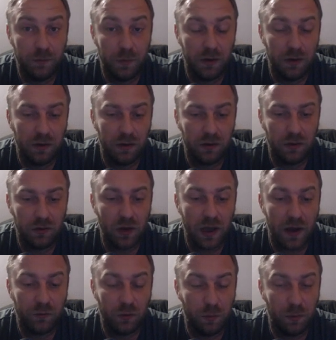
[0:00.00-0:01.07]
You
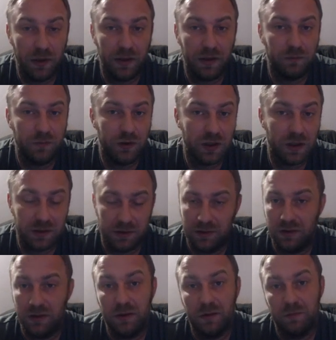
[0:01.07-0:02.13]
have to play just
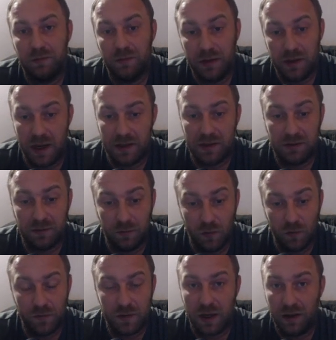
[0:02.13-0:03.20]
the next
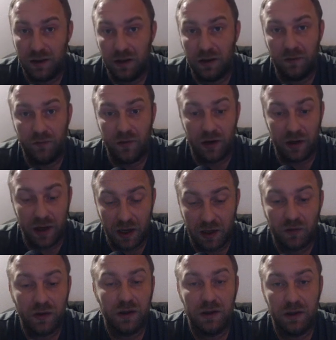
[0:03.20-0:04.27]
moves, I think, very
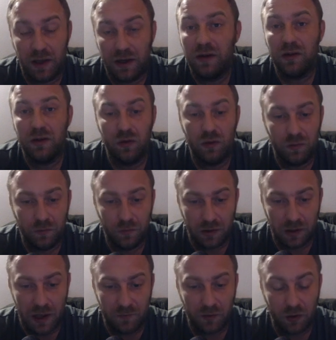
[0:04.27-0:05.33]
accurate. Then you
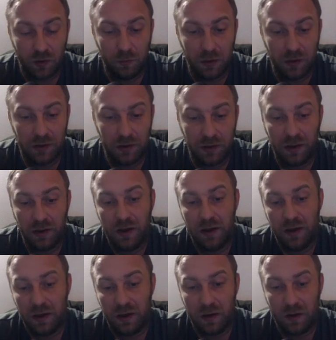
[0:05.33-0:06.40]
have a completely
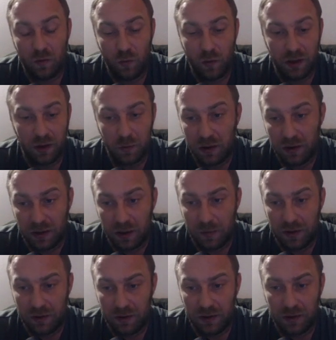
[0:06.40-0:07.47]
winning middle
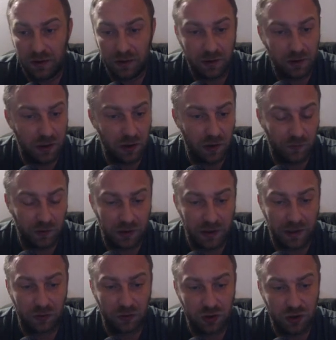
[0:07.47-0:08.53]
game, I think. Here after
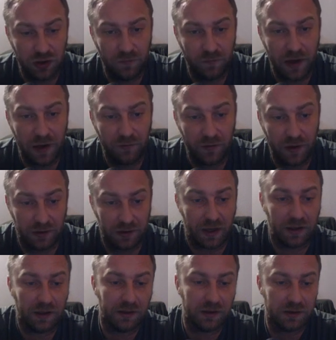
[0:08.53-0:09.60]
knight on g5,
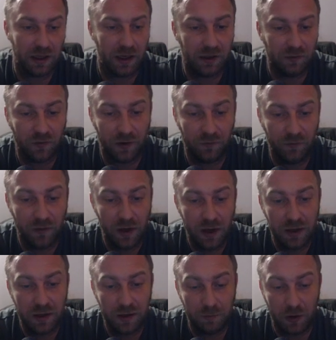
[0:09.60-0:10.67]
attacking this h5,
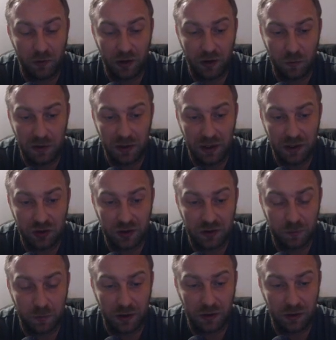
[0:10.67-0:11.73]
my recommendation
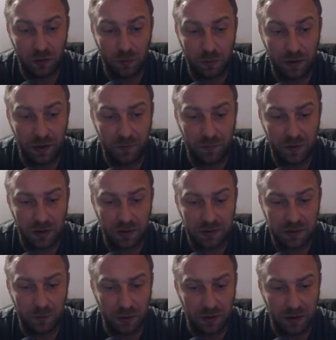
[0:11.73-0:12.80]
is to play
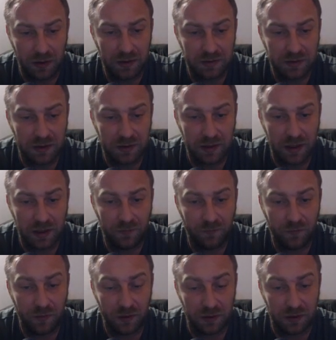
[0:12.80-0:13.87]
simply e6, and
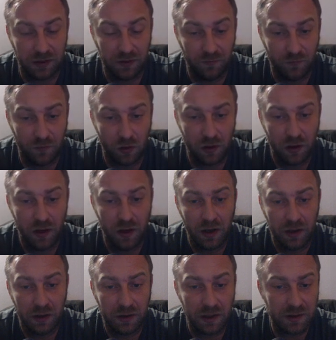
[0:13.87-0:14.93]
if d4,
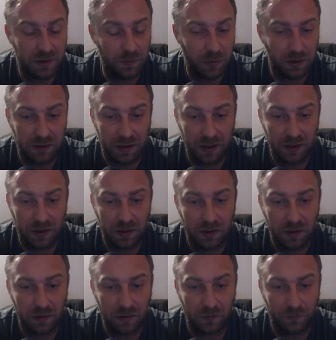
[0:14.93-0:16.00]
then simply take.
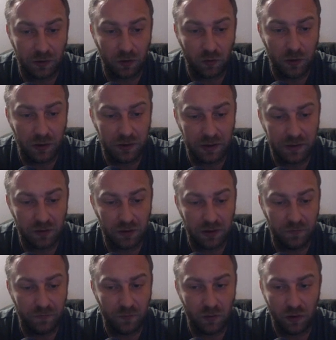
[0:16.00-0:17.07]
After queen takes on
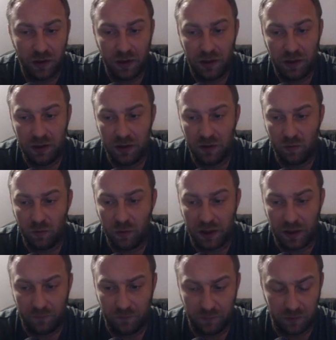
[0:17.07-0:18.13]
d4, here we
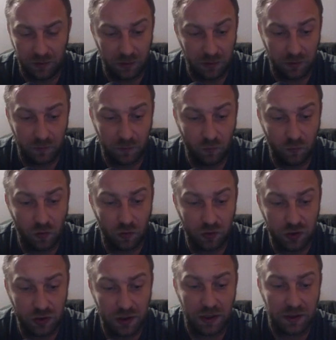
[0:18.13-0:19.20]
have rook
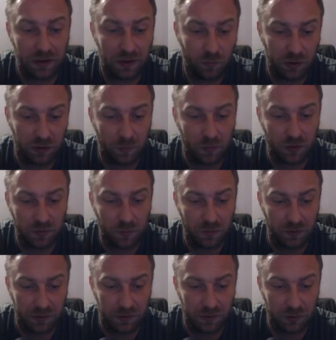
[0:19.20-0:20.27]
on g8, and with the
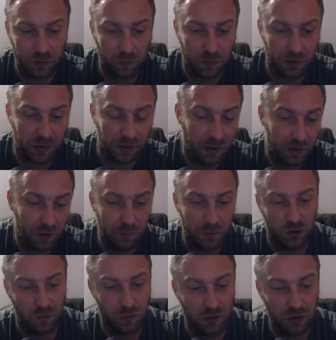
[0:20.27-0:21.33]
possibility to play
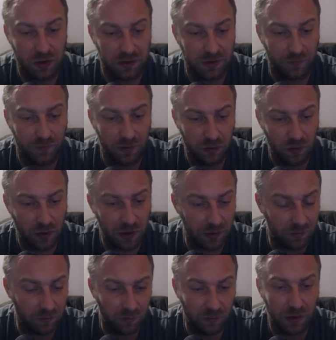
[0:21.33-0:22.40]
bishop on g7. You
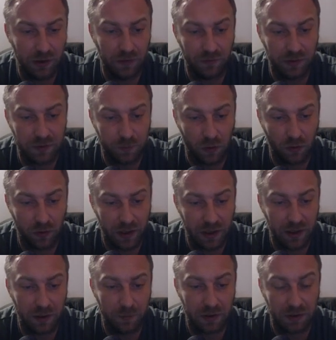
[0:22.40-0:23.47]
can leave this pawn
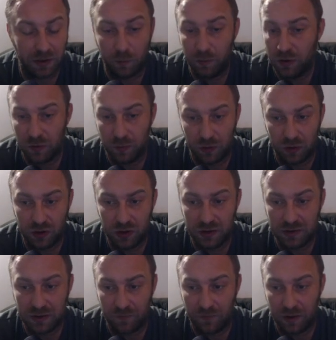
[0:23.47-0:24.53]
hanging, but now bishop on
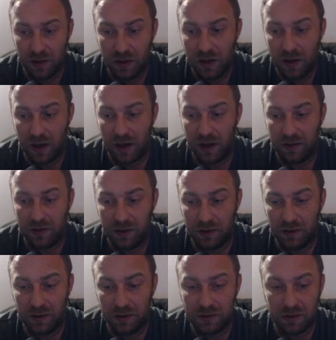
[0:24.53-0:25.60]
g7, I
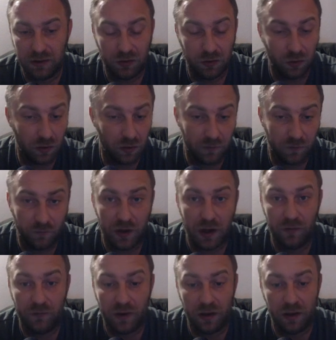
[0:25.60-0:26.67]
think, leads into a
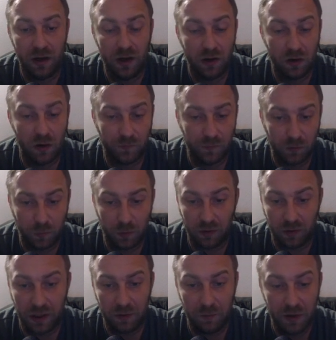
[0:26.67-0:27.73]
very comfortable
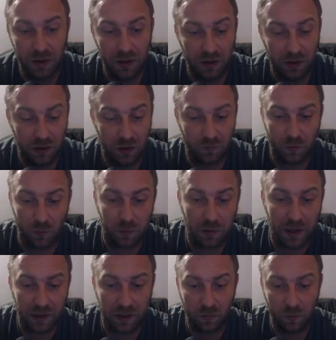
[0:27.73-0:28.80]
game here for
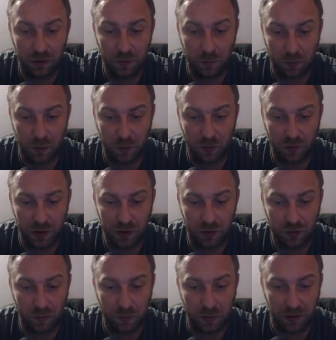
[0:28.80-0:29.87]
black. With the
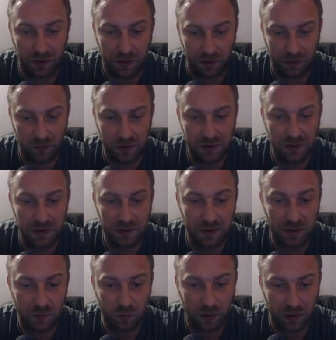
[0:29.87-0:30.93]
preparation to play knight on
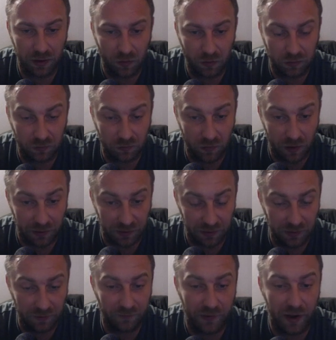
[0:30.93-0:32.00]
c6, we can also try
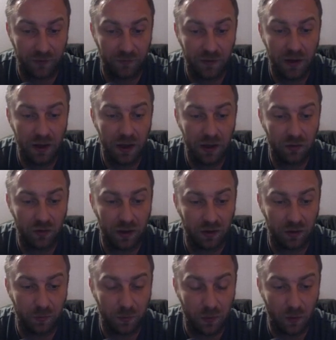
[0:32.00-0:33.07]
d5,
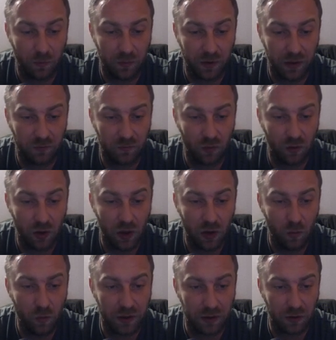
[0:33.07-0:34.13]
creating a pawn breakthrough.
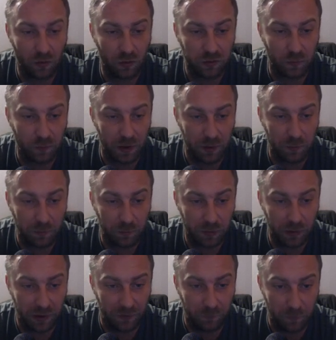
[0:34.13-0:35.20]
We can also maybe
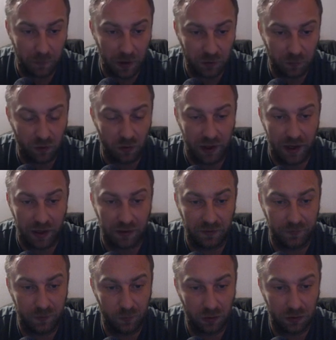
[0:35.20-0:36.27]
play much more
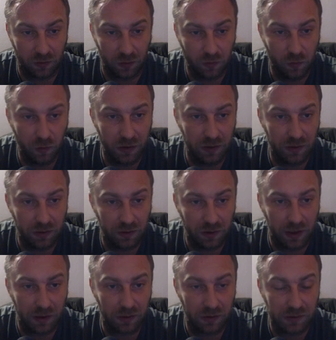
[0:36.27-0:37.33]
actively with our queen,
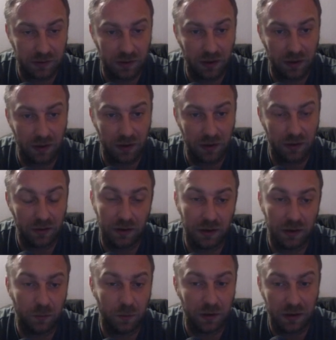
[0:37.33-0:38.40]
getting sneaking in a
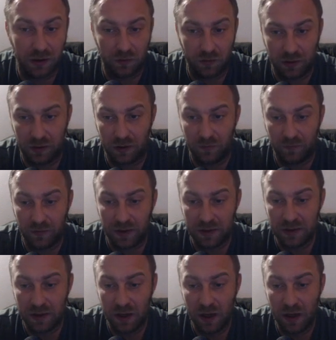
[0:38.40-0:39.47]
little bit here in the defense.